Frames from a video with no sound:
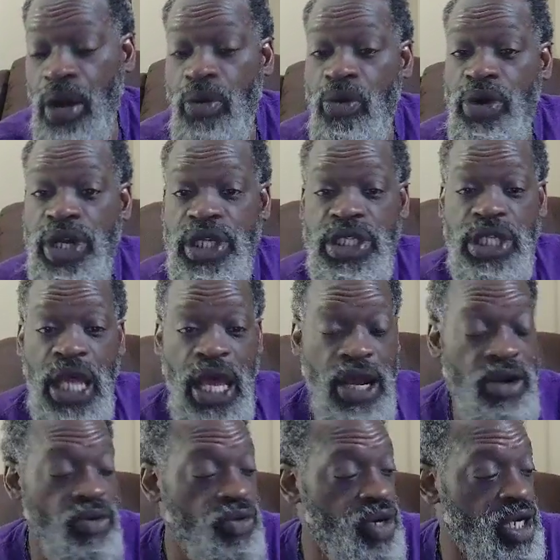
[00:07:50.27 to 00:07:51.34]
don't want
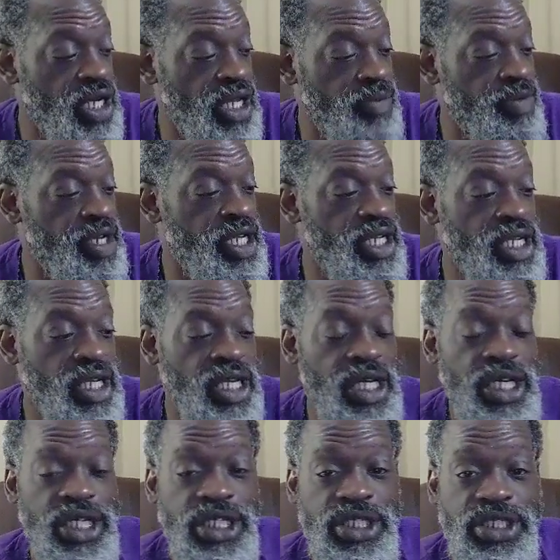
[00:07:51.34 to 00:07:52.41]
to limit it
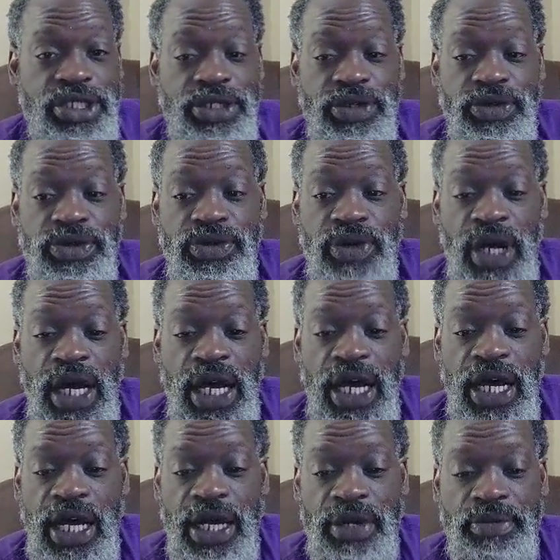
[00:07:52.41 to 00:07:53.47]

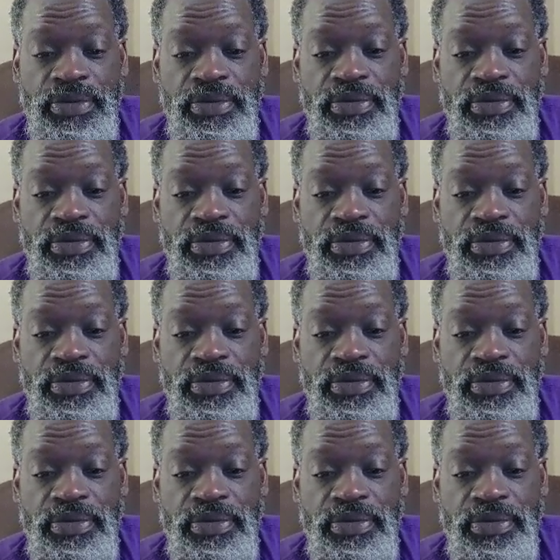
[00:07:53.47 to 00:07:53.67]
to...